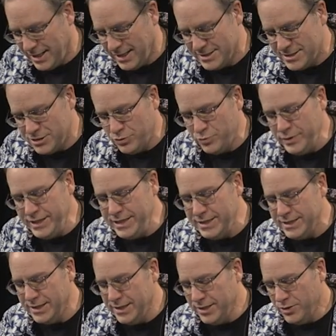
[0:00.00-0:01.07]
So we
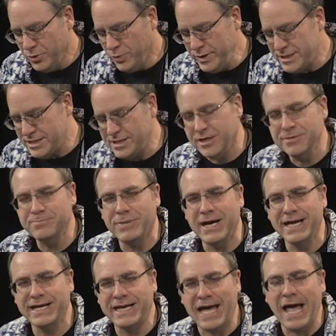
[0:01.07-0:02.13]
started
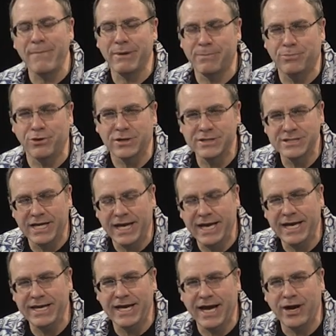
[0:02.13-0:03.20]
buying comic books to
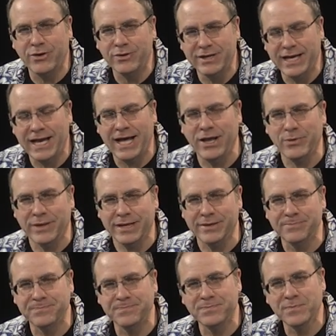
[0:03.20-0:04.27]
hand out at Halloween.
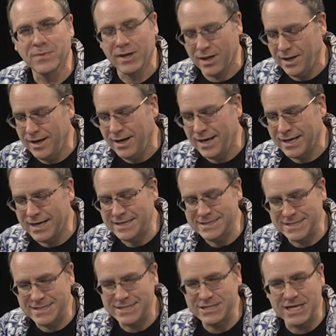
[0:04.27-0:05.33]
Because
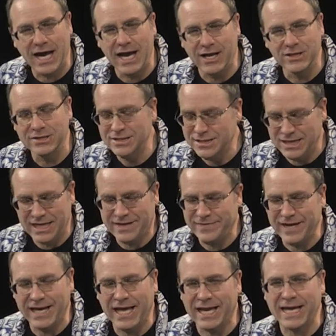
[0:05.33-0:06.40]
as a child, like if
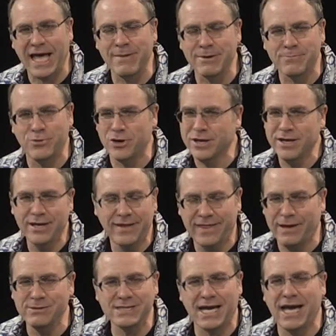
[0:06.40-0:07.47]
I got a comic book,
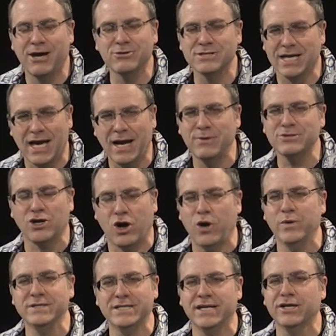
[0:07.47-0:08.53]
that was a house I was
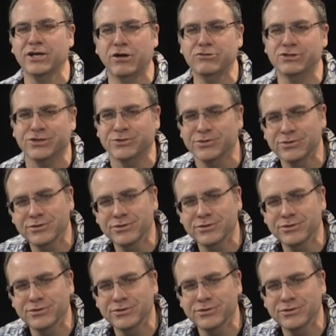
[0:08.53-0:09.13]
always going to go to.